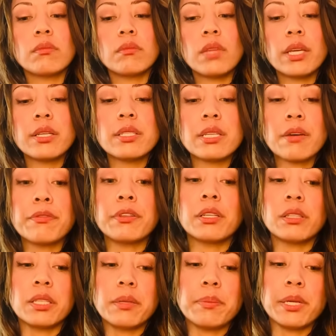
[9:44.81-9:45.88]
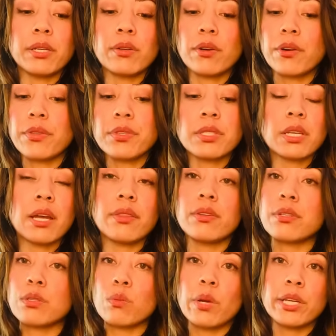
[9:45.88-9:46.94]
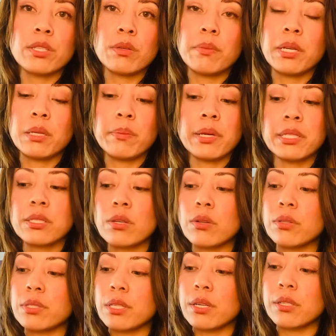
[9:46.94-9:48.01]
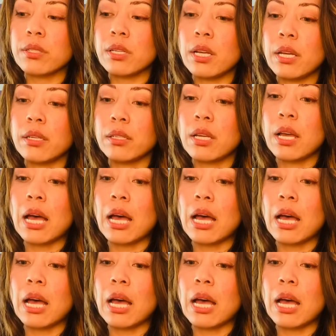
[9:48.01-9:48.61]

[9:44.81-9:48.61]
They could definitely be an earth sign. There's way too many pentacles here today.